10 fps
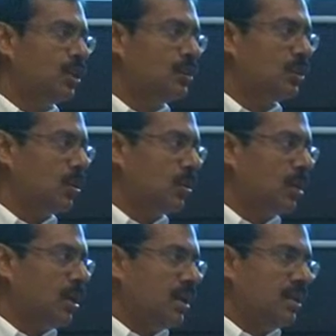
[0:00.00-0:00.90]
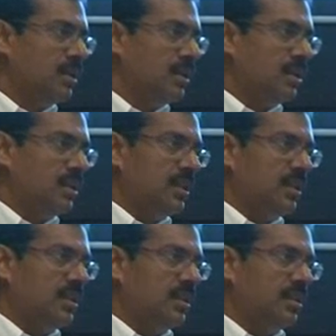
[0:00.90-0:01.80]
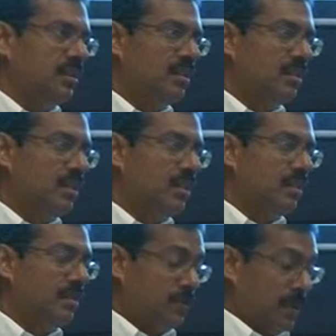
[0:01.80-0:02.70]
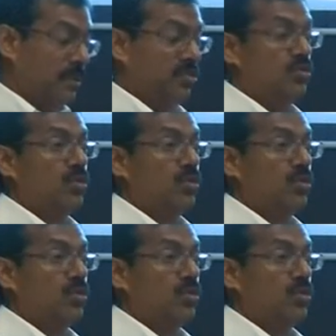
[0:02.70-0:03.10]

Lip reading: So it's